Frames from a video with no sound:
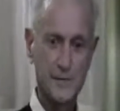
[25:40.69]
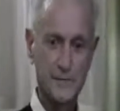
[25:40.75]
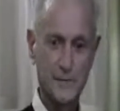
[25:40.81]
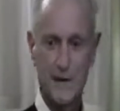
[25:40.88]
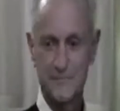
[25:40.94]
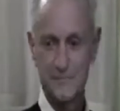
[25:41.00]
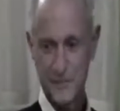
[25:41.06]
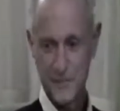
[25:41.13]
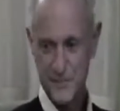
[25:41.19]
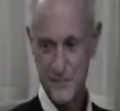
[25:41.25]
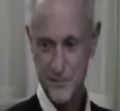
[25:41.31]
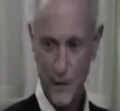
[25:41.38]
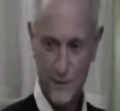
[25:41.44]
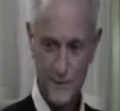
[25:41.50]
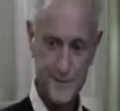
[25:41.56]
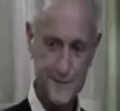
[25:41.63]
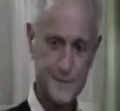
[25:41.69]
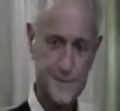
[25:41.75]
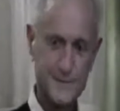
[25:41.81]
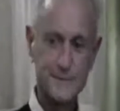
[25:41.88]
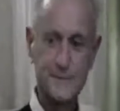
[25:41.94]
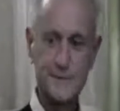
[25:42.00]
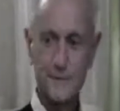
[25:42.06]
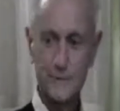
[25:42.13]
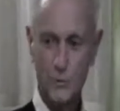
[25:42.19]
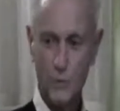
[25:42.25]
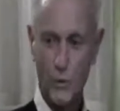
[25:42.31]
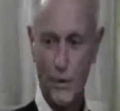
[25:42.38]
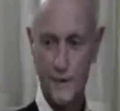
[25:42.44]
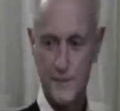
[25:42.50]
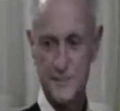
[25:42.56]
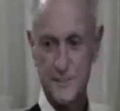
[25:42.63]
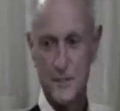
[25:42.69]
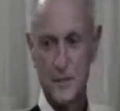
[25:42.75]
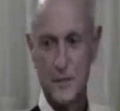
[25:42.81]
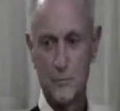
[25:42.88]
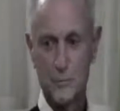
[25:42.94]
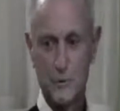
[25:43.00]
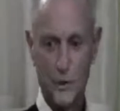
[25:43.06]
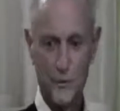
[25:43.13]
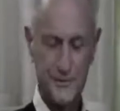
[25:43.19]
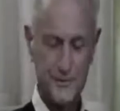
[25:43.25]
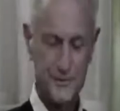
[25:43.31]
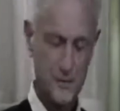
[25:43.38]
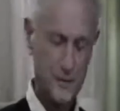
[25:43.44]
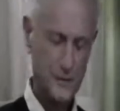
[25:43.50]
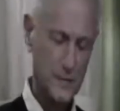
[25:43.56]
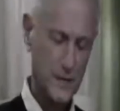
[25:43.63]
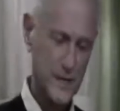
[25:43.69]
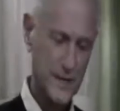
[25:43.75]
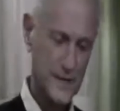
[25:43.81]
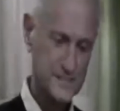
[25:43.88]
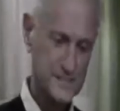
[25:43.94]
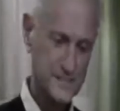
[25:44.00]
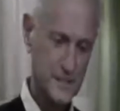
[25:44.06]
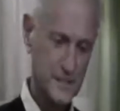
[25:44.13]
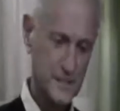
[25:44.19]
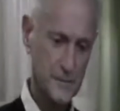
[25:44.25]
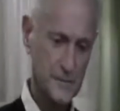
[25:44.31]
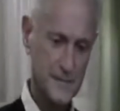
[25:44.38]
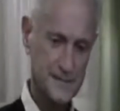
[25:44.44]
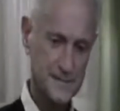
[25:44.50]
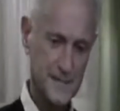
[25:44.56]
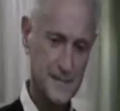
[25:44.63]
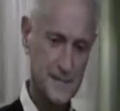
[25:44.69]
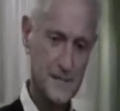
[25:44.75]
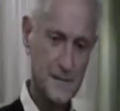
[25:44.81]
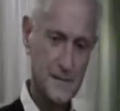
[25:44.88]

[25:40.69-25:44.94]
or I've done a talk at a Kiwanis Club, Rotary Club, Lions Club, and they say,